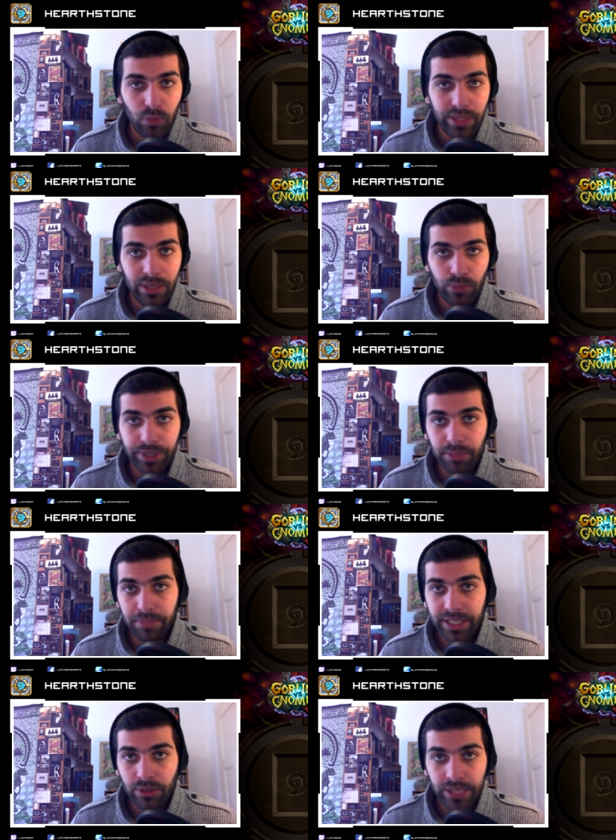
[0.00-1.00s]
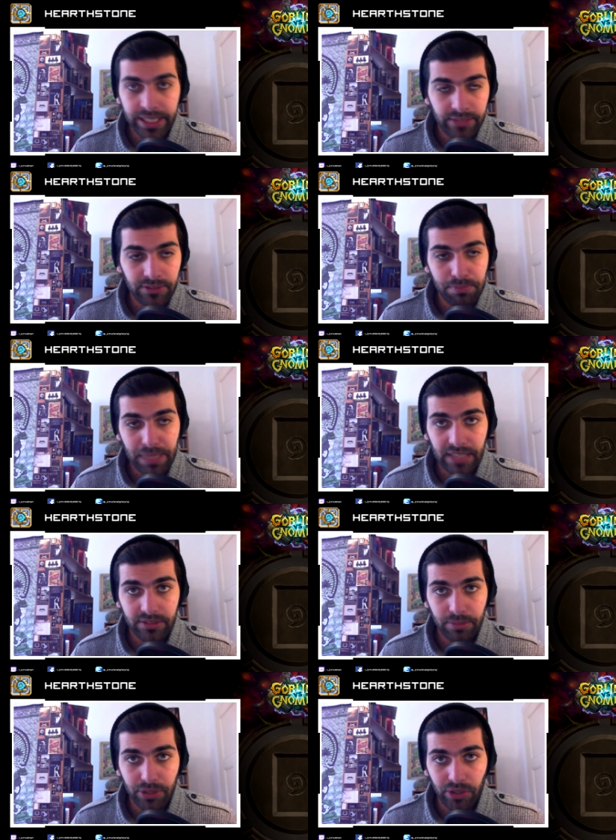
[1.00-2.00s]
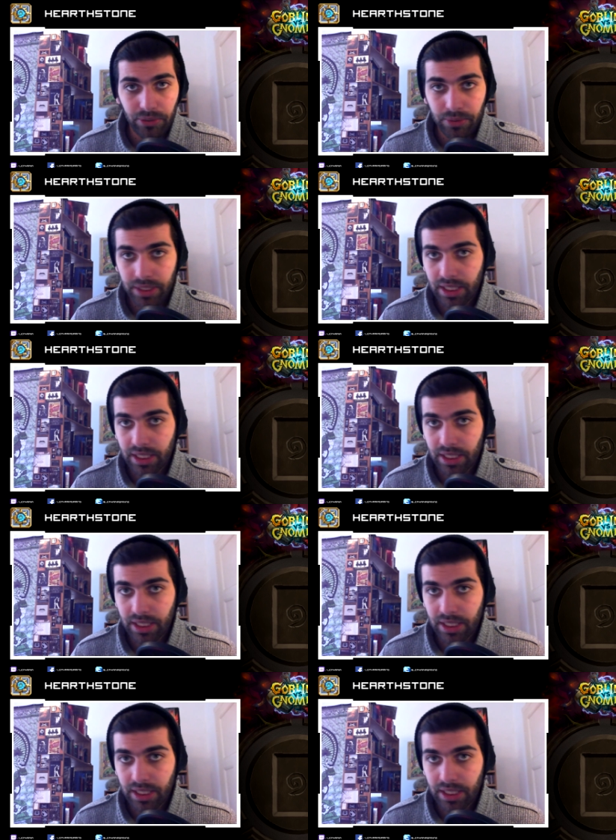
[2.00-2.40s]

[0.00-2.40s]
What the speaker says: we will be cracking some packs tomorrow.